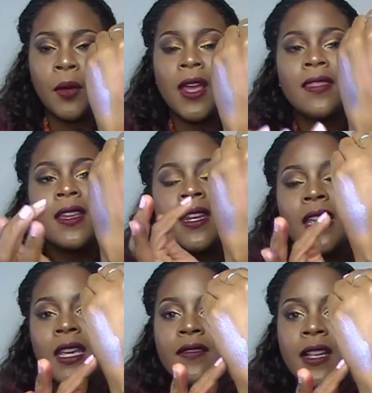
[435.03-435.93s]
So,
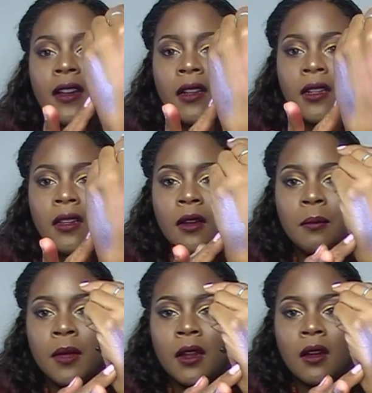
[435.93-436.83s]
and then it gives like a
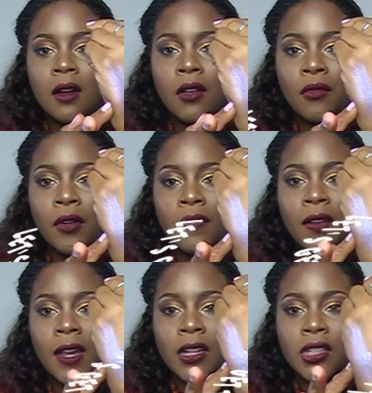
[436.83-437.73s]
little bit
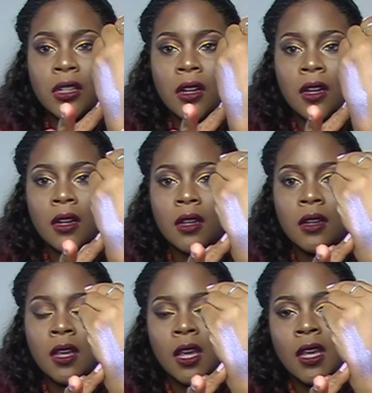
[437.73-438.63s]
of reflection
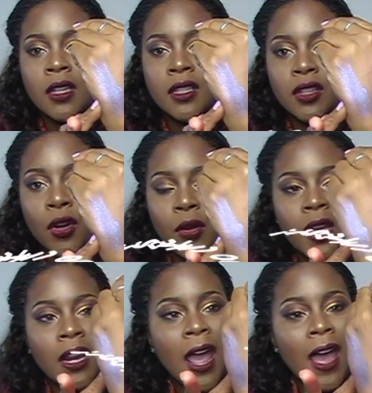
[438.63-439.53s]
on it.
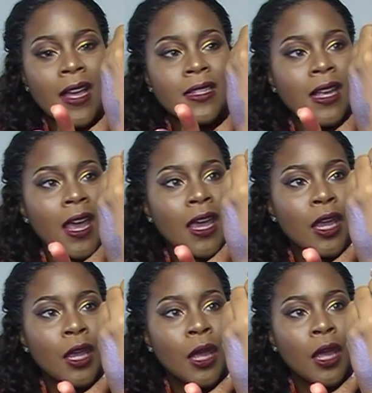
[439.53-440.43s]
So it
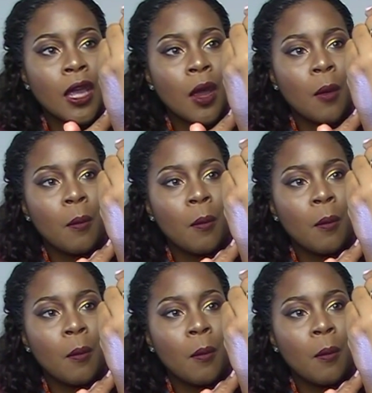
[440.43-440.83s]
has a